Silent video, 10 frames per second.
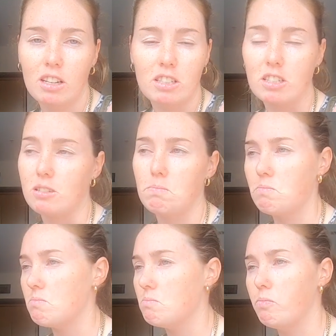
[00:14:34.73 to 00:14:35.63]
Just
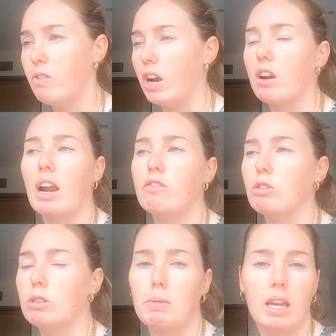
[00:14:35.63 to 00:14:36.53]
very grateful
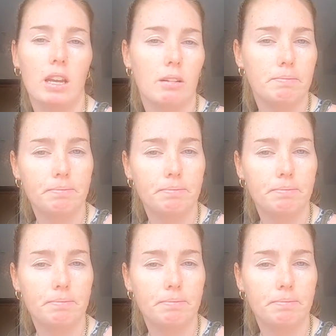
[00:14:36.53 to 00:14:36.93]
to be here.